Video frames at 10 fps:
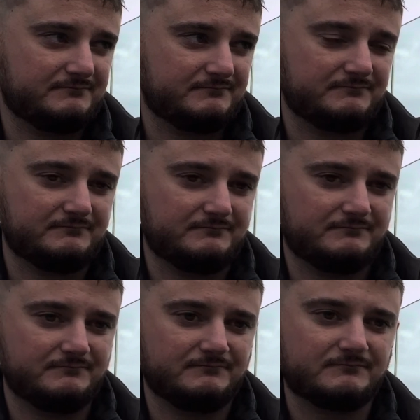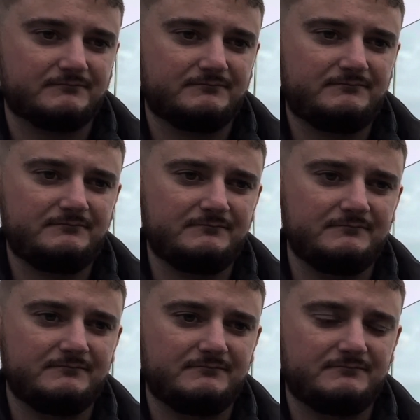
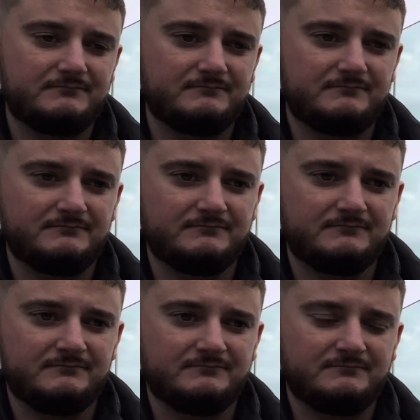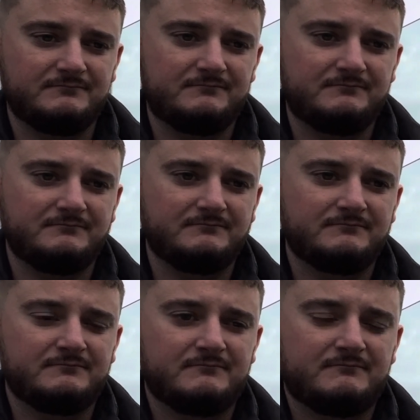
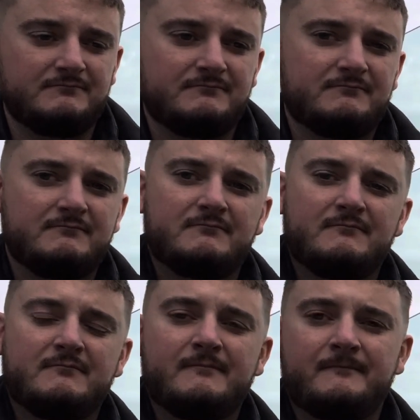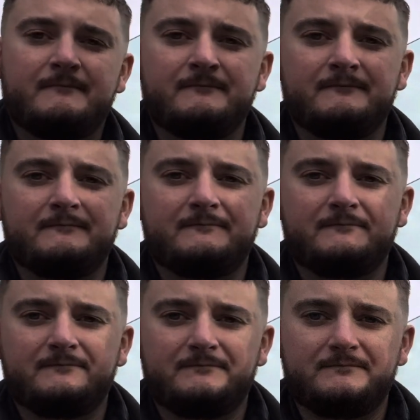
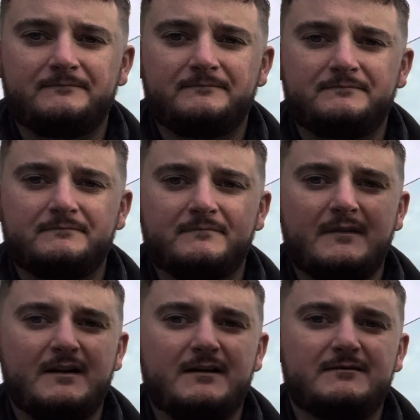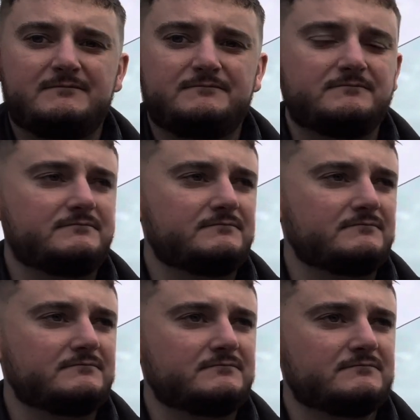
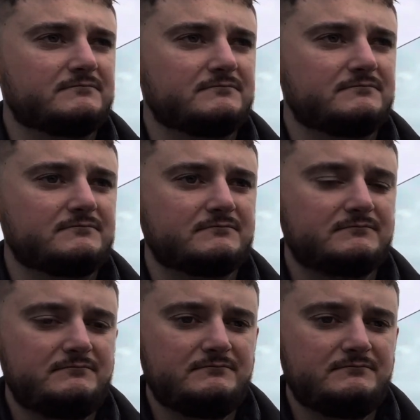The person shown says nothing.